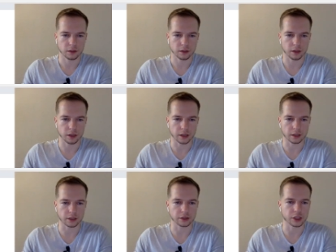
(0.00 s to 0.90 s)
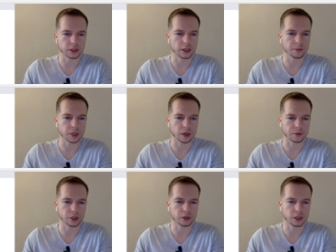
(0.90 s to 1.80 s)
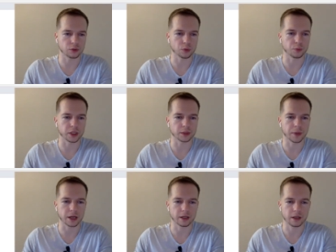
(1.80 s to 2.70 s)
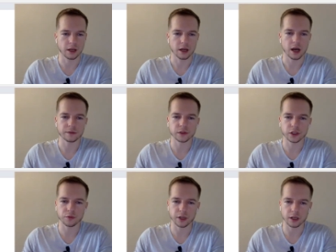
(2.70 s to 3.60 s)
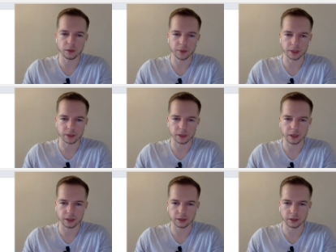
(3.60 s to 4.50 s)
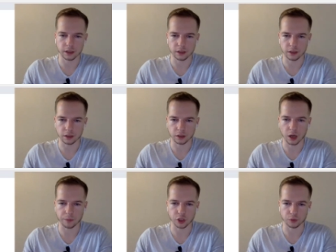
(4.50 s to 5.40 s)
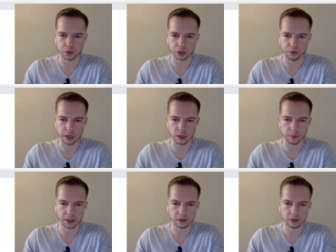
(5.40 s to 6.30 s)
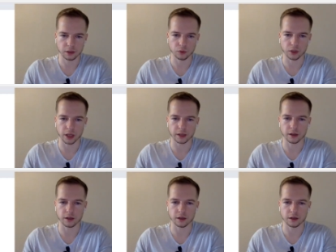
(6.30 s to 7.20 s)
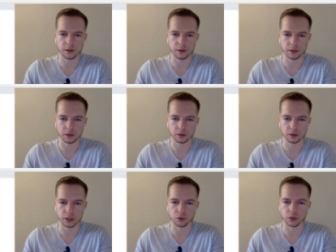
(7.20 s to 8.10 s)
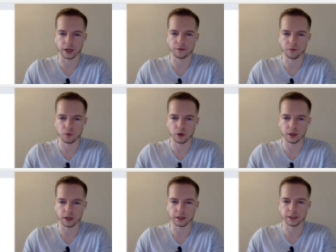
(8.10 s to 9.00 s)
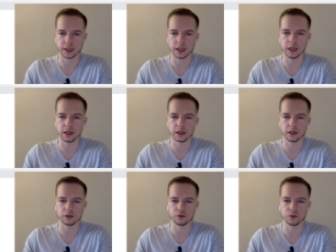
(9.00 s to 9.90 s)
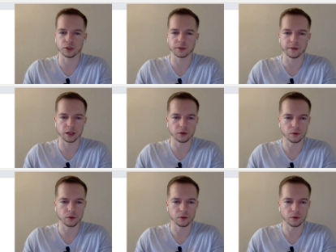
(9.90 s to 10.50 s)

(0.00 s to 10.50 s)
and it's just an empty object. That's what we expect. After 3 elements, it's an object with 3 elements. They look like 4 as a key and 2 as a value.